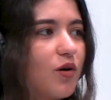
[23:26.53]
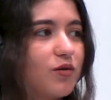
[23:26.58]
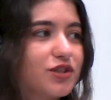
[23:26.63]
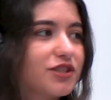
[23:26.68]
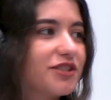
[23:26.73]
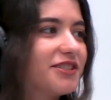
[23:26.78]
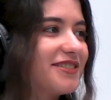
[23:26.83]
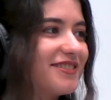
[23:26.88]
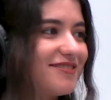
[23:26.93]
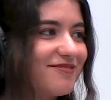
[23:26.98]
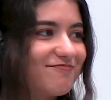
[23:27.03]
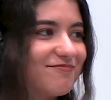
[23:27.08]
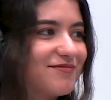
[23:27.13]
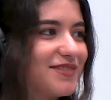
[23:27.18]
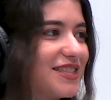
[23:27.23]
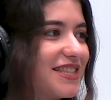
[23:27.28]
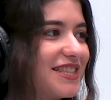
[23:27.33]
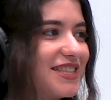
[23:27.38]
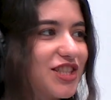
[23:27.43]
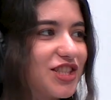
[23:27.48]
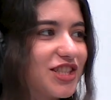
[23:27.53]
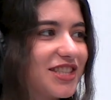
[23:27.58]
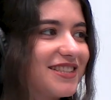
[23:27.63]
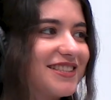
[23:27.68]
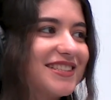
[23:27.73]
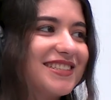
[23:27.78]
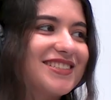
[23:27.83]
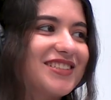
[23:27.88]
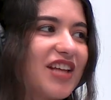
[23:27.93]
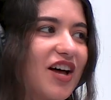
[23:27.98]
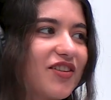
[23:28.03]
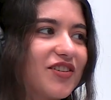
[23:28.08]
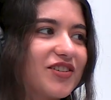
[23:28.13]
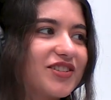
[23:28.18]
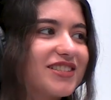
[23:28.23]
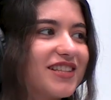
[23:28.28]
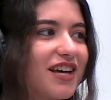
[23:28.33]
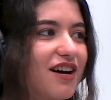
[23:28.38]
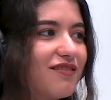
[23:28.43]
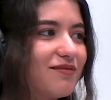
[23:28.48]
Oh, just the
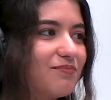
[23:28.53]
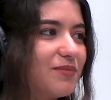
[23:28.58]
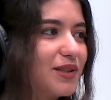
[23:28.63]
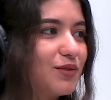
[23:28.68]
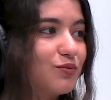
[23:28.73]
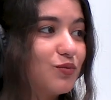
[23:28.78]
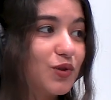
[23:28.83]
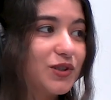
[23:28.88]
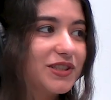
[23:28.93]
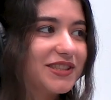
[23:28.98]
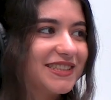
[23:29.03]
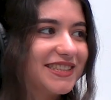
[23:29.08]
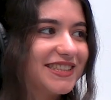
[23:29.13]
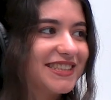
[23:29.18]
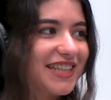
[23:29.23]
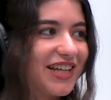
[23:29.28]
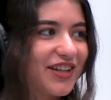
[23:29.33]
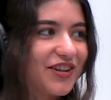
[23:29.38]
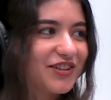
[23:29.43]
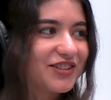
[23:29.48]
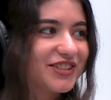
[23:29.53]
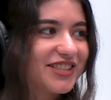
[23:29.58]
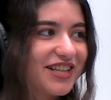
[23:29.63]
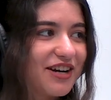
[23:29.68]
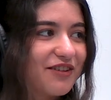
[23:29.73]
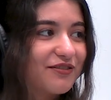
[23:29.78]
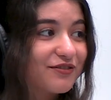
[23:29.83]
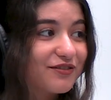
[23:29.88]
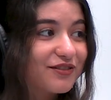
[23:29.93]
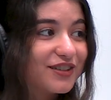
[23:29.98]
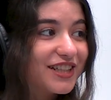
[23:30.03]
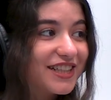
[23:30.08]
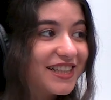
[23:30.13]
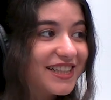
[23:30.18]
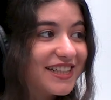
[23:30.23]
standard stuff. But what is the standard stuff?